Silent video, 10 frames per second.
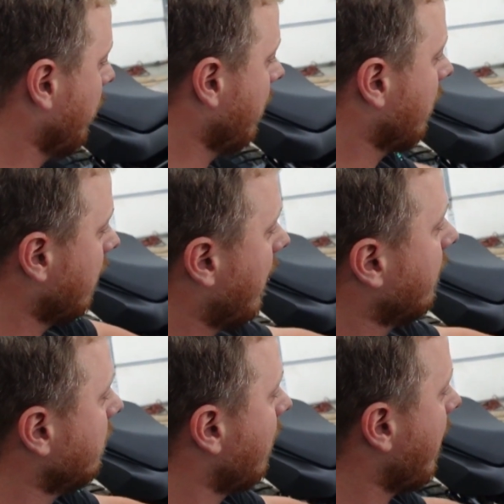will
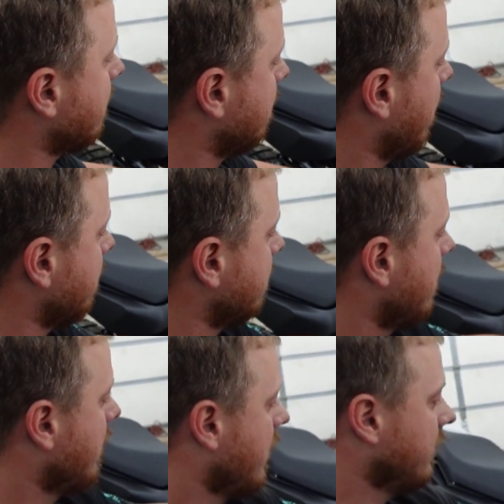allow you
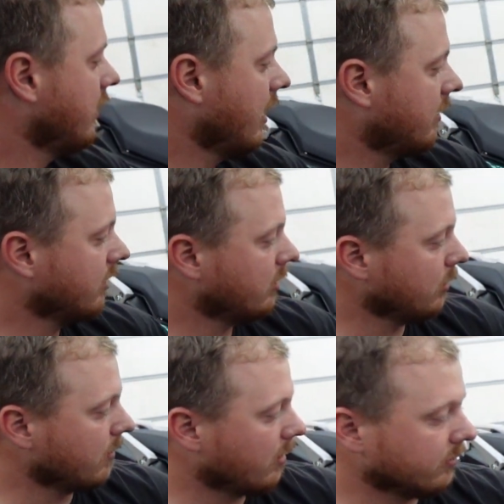access to get to the
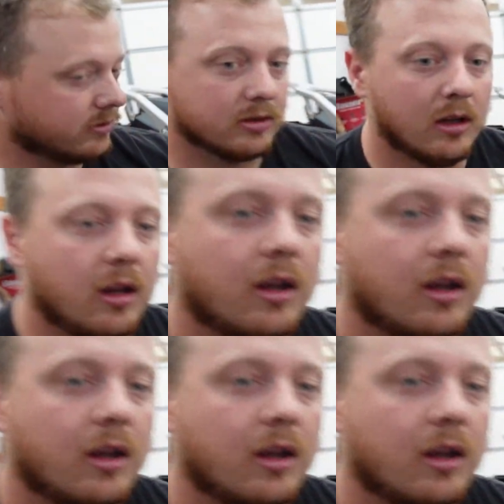2 bolts,